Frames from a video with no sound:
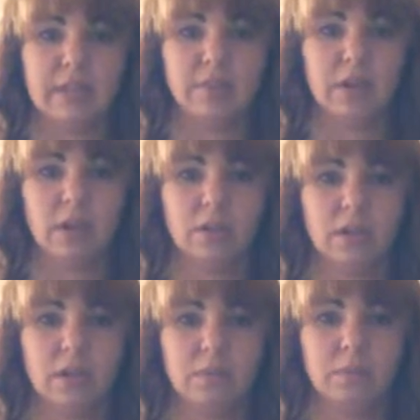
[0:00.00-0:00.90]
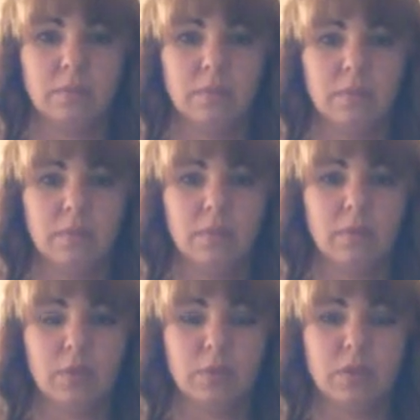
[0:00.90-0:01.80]
safety guards on them.
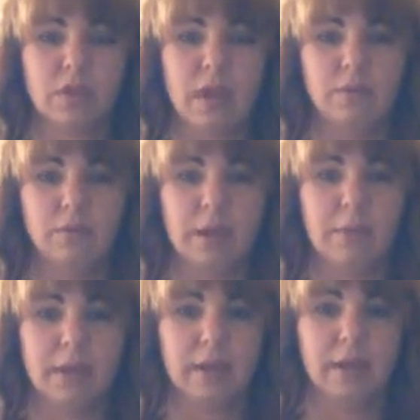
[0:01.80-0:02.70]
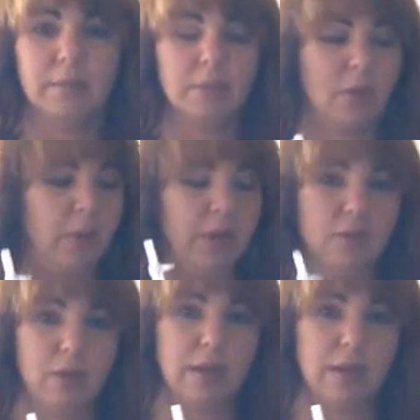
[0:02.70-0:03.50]
You push that right back up. That way you don't